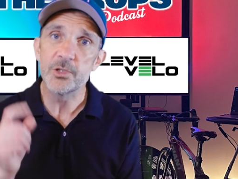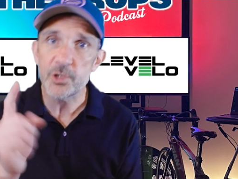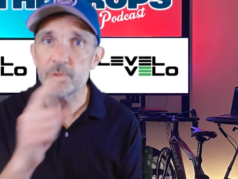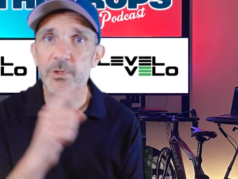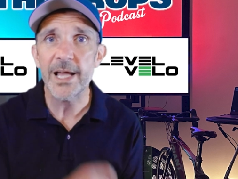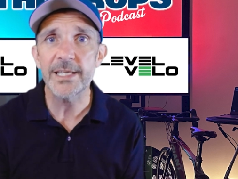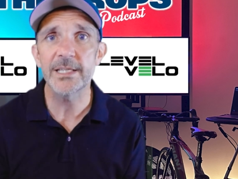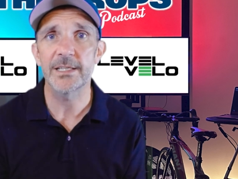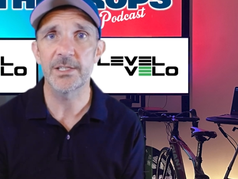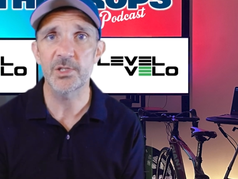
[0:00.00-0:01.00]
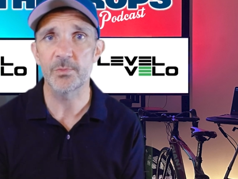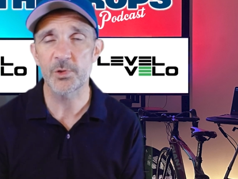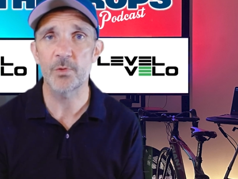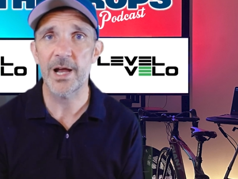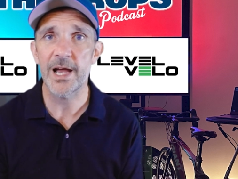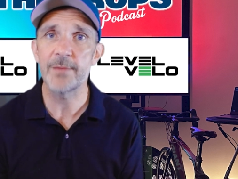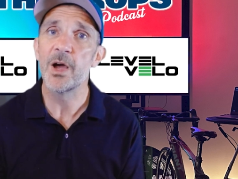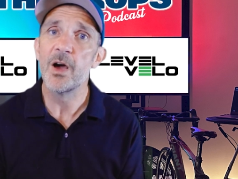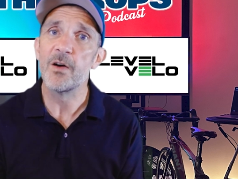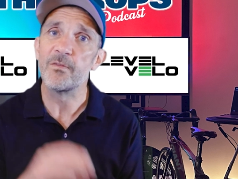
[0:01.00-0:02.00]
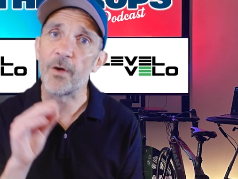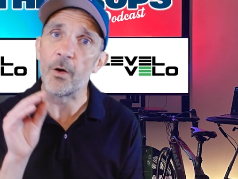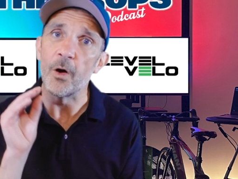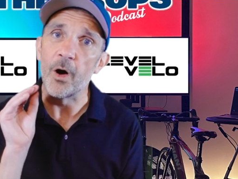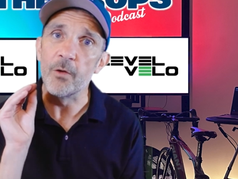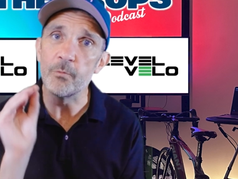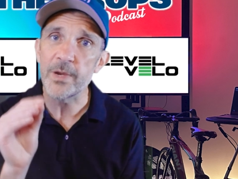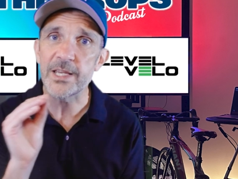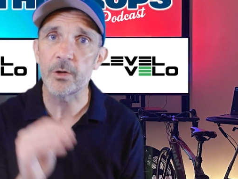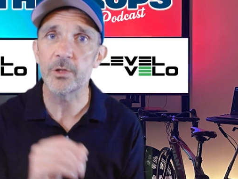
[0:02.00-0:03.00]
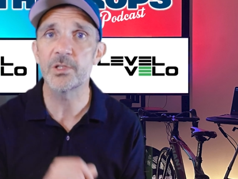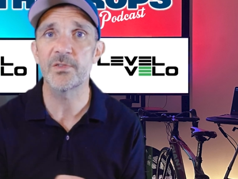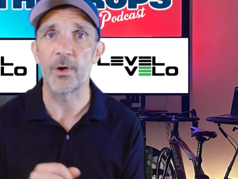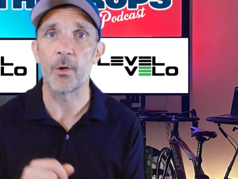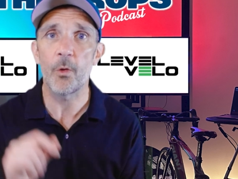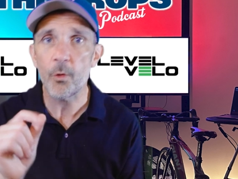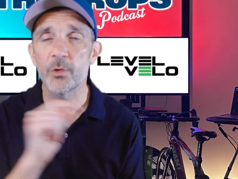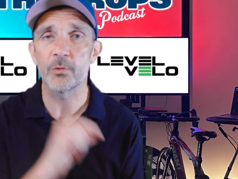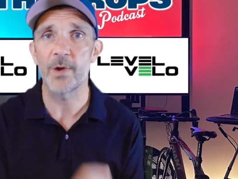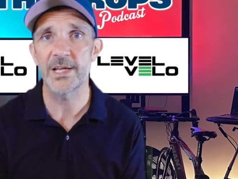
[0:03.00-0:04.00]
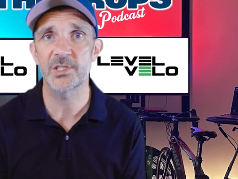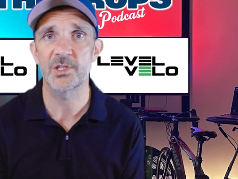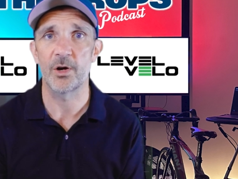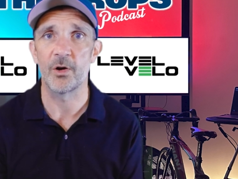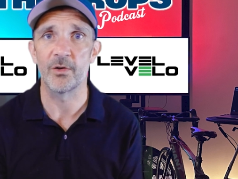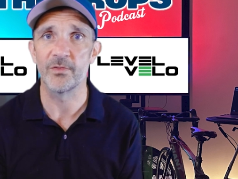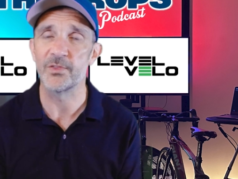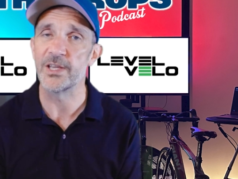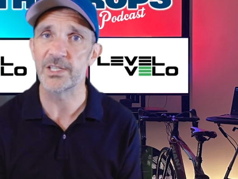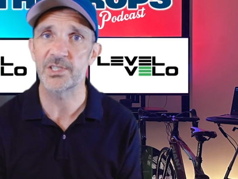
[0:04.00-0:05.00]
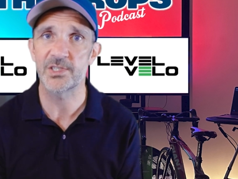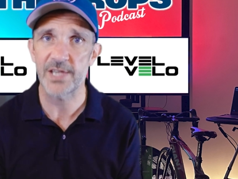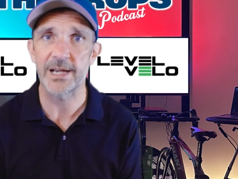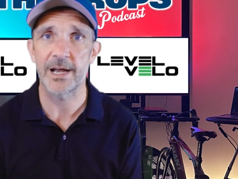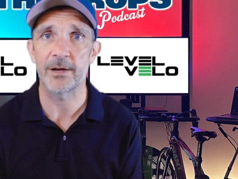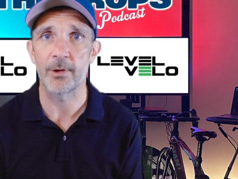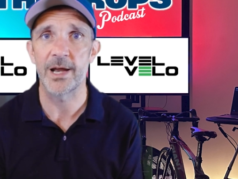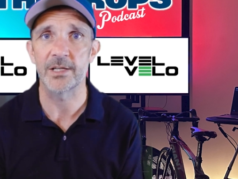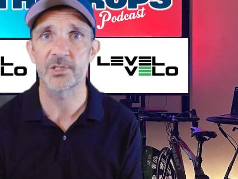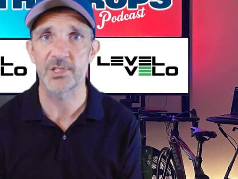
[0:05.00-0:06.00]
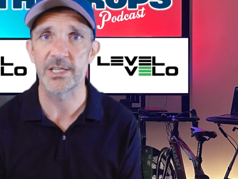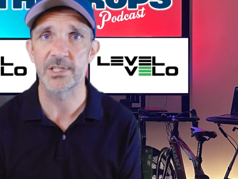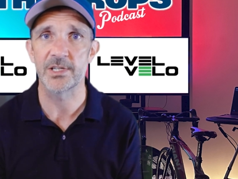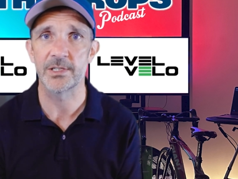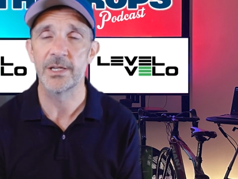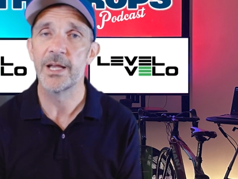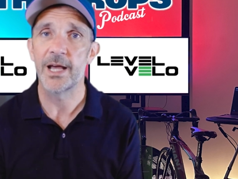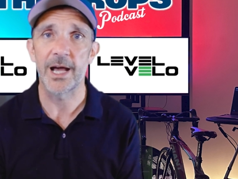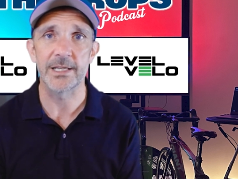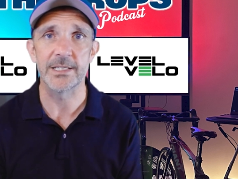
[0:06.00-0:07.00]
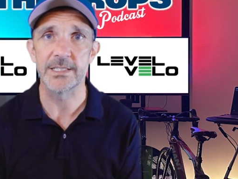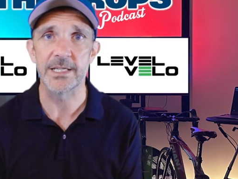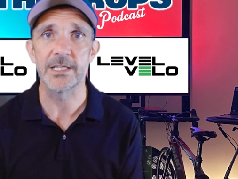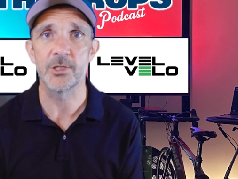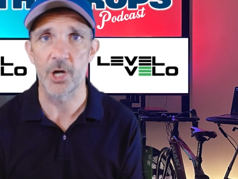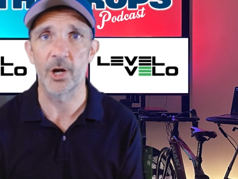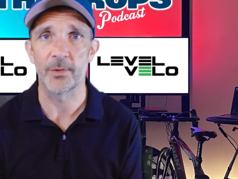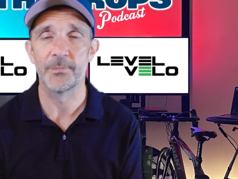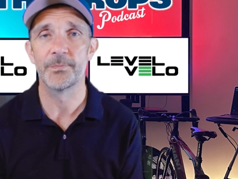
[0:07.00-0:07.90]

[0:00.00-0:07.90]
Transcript: Do like and subscribe for recons for all the rest of this ZRL season and indeed year.